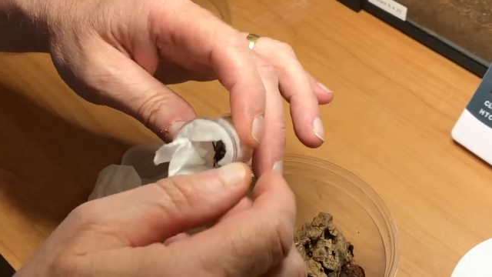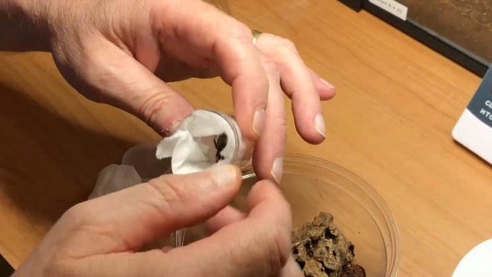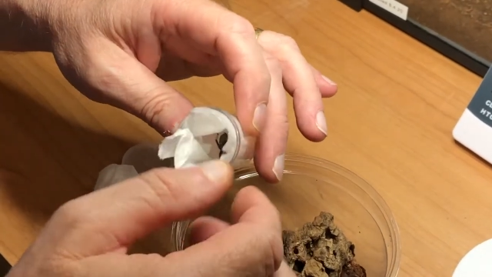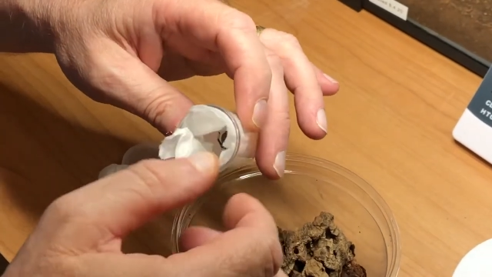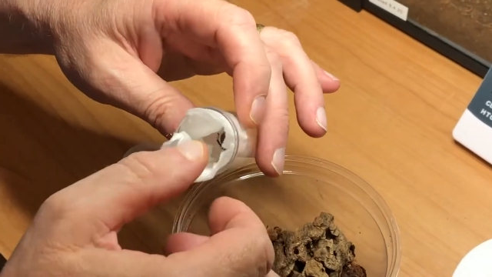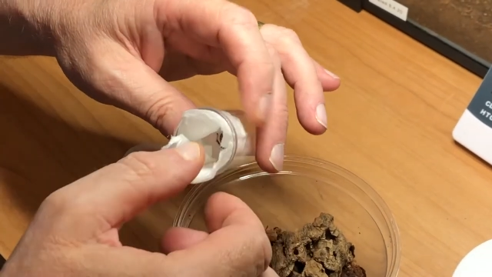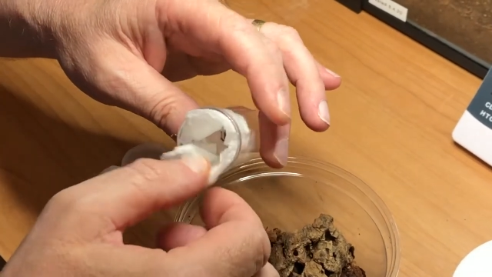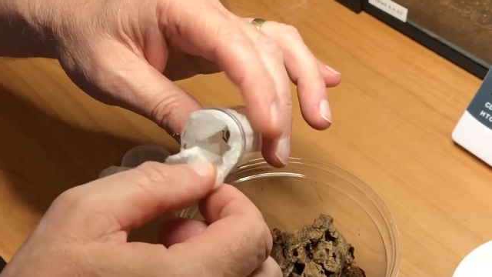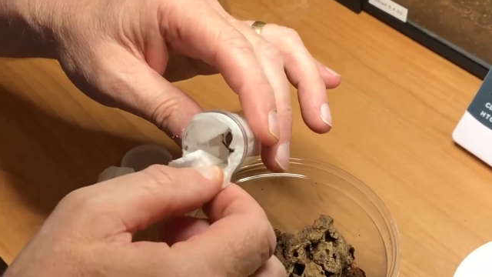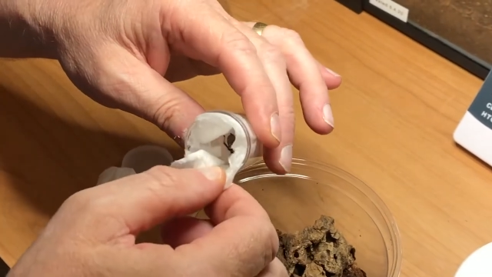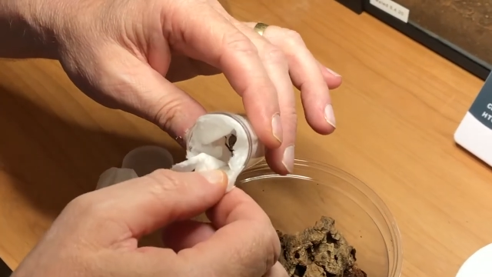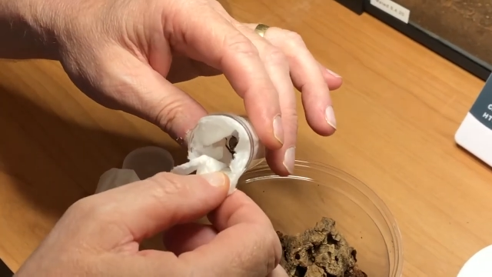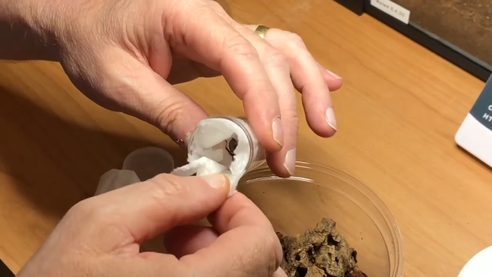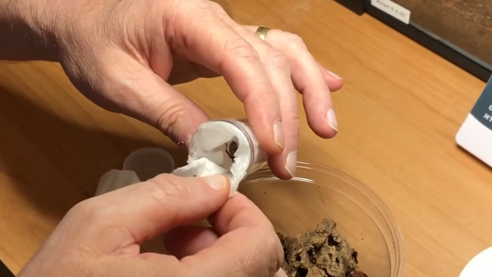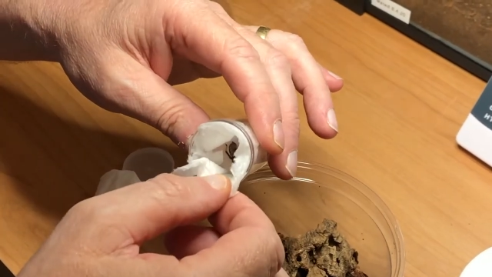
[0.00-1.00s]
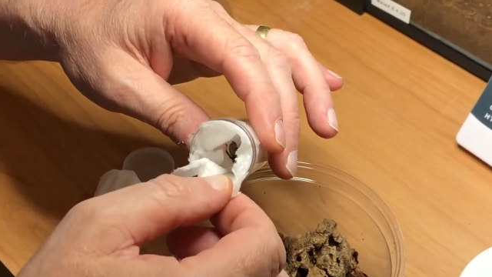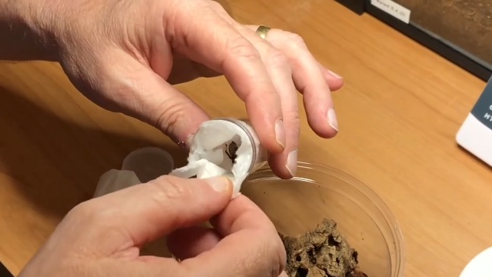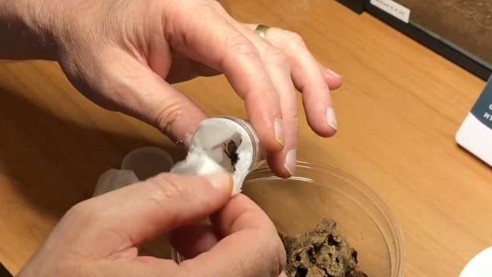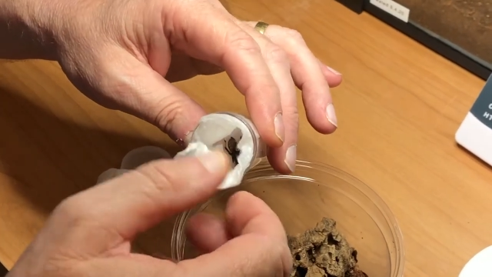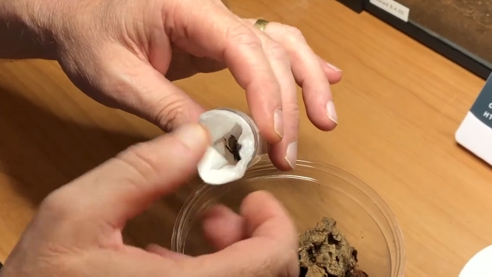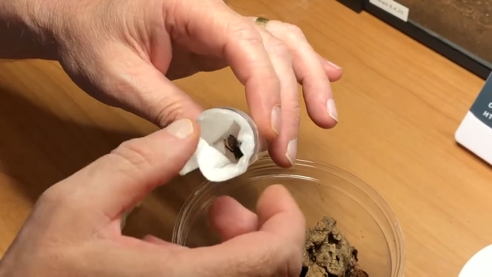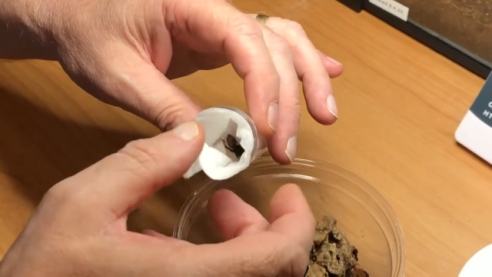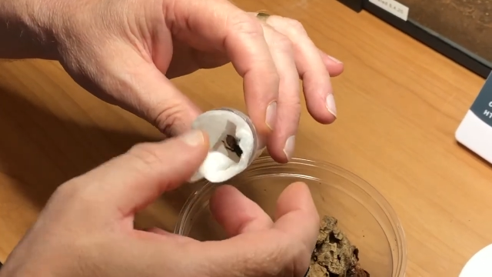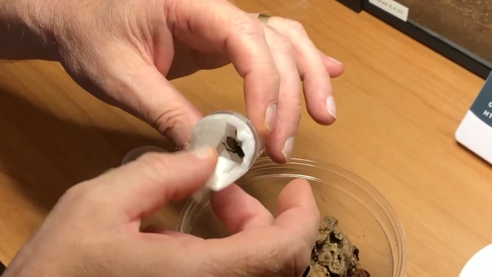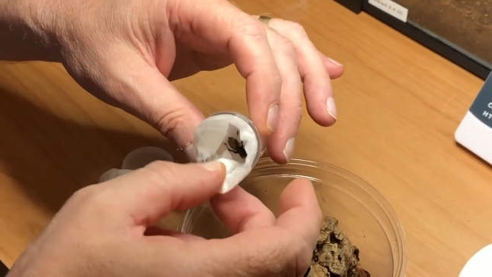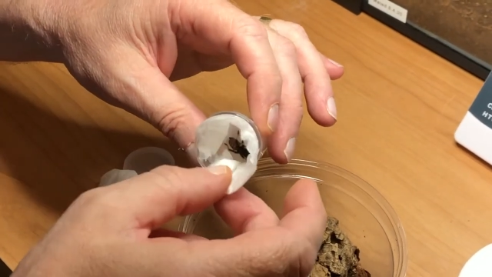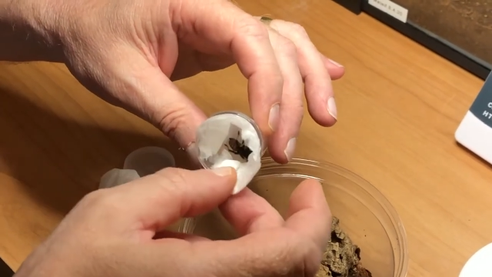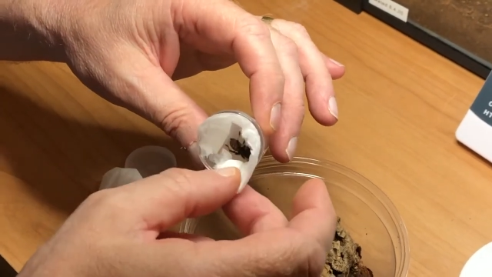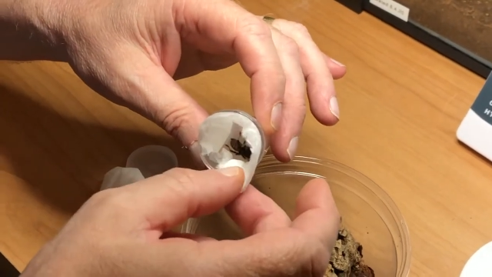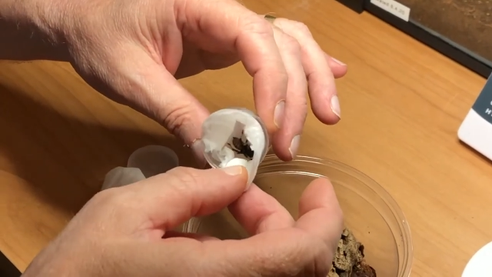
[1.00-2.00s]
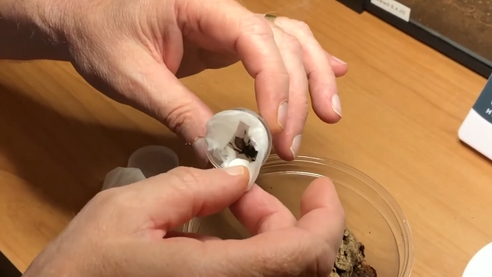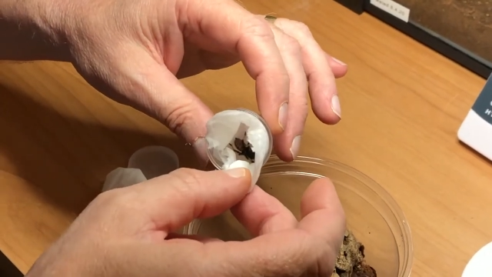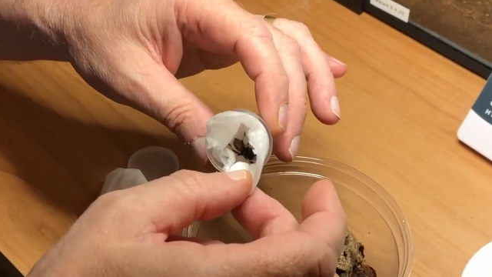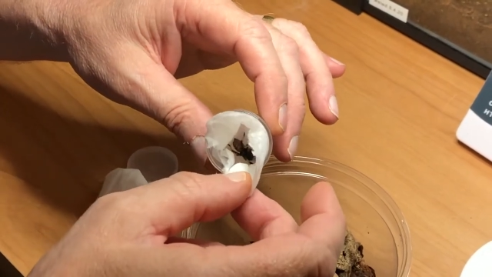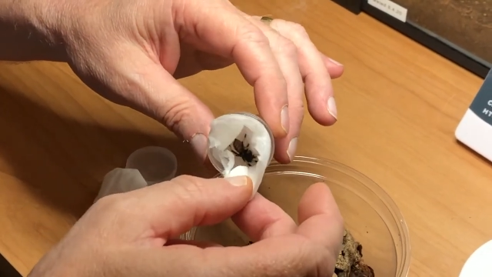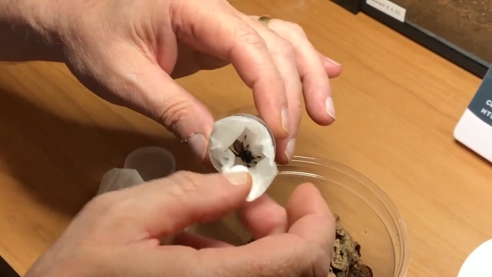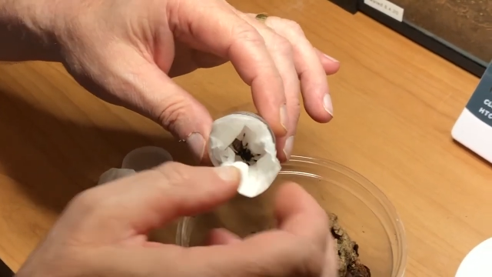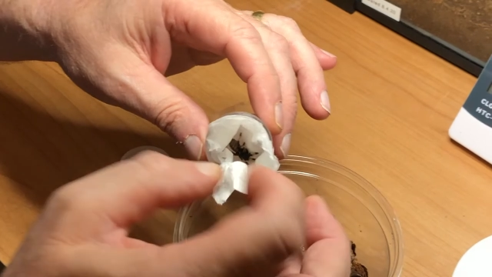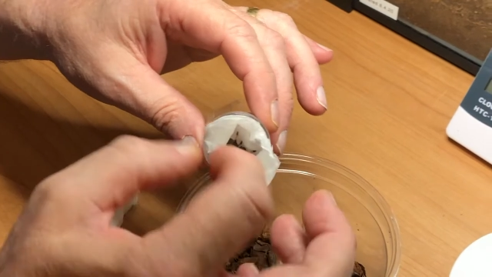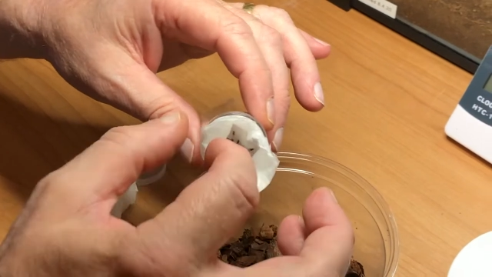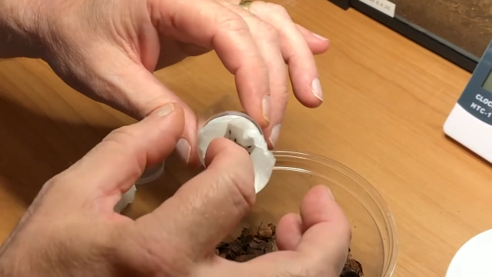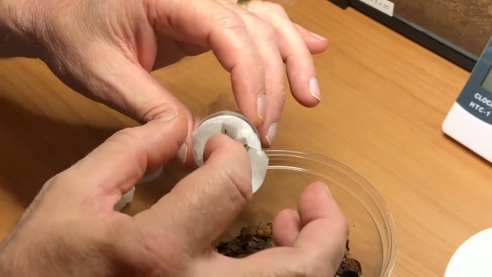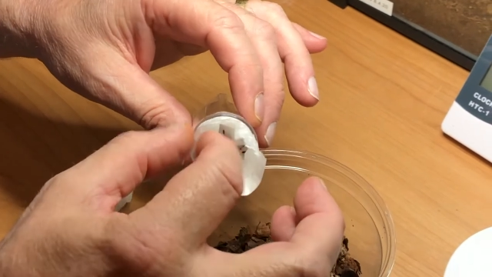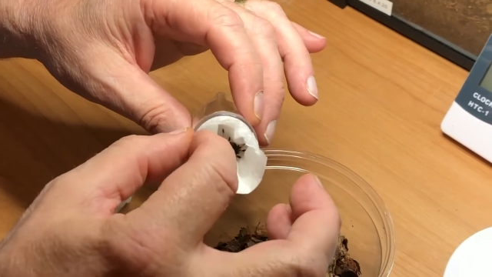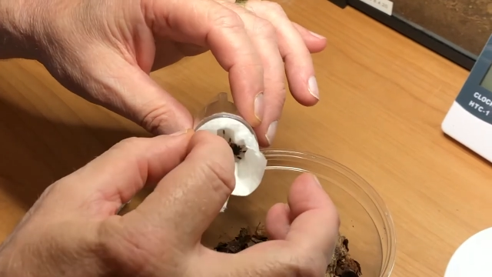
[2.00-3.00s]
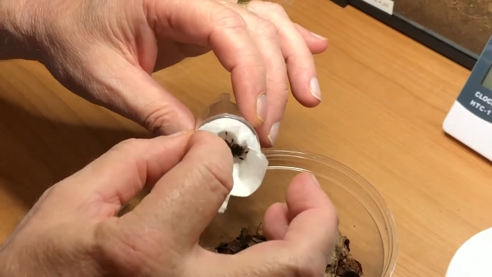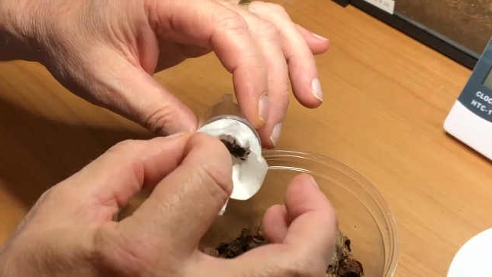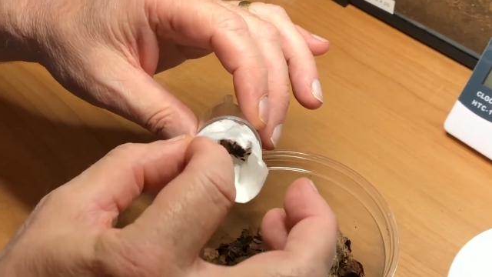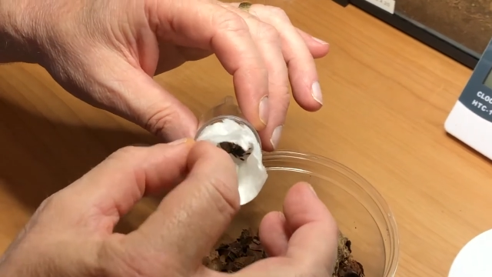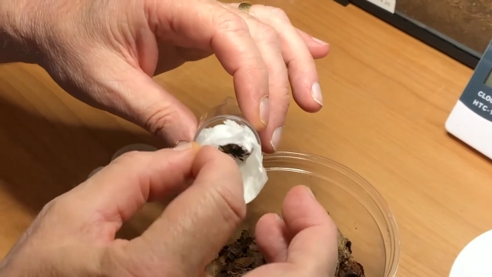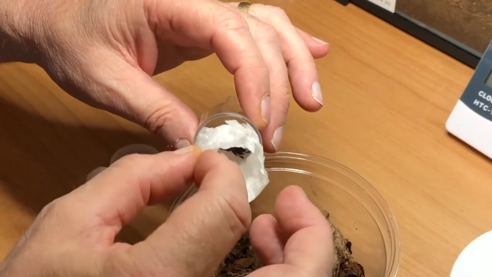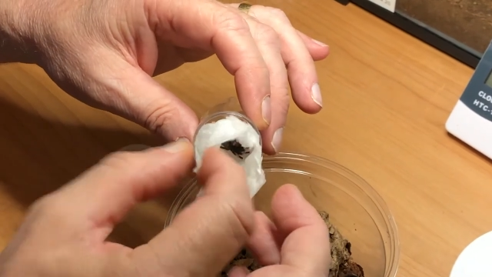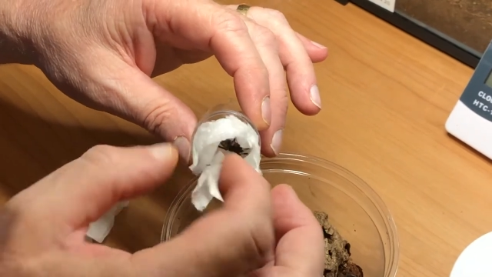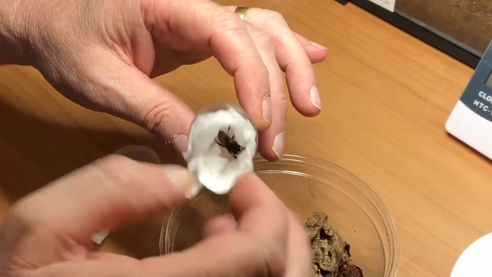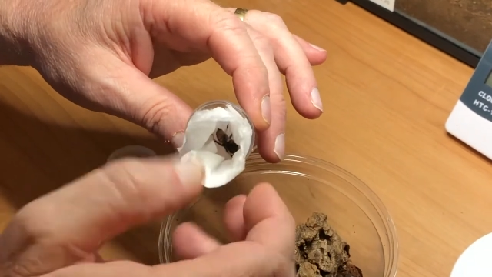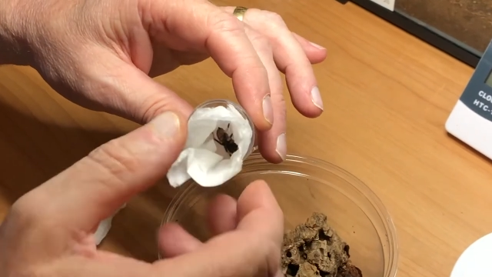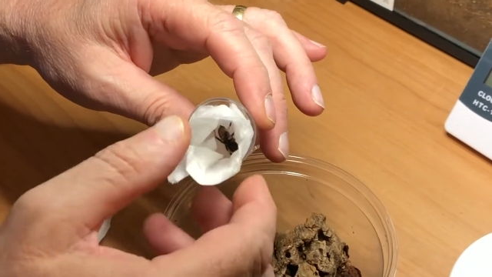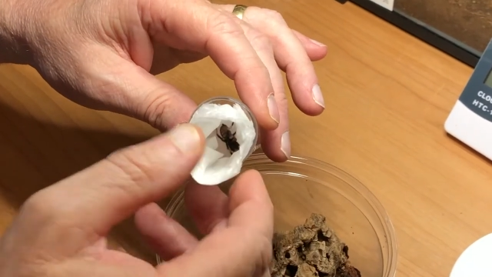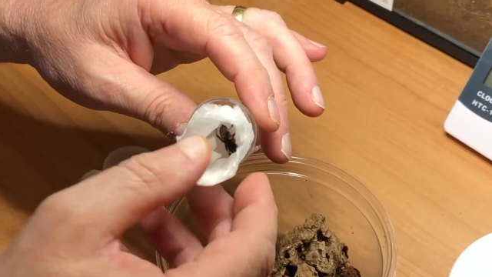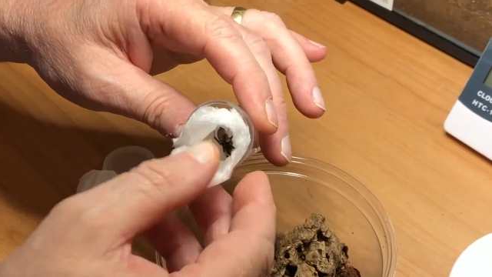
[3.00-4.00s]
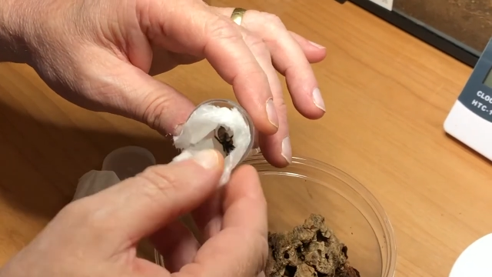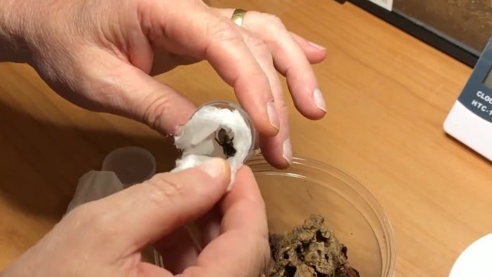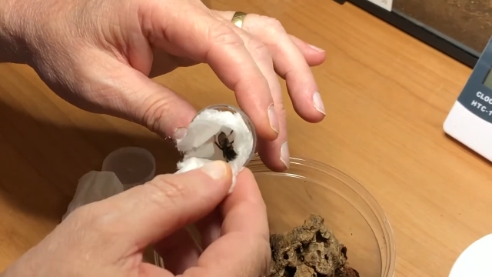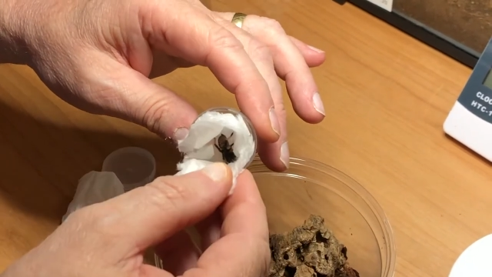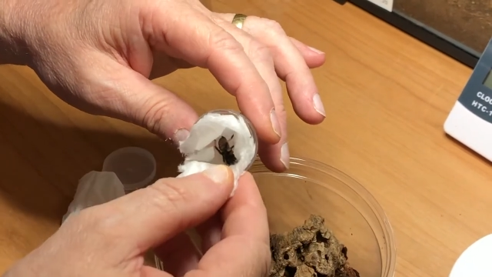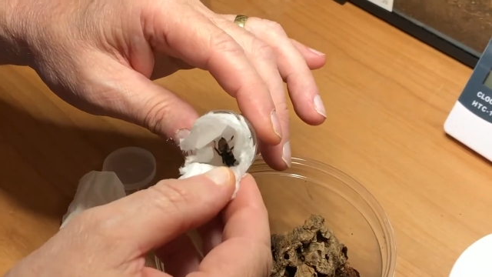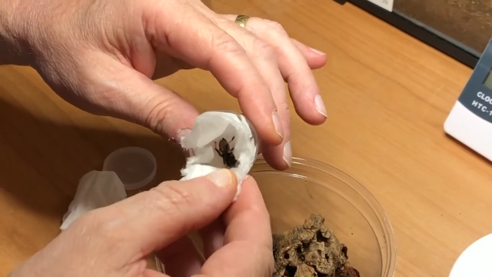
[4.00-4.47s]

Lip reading: No face is visible, so there are no lips to read.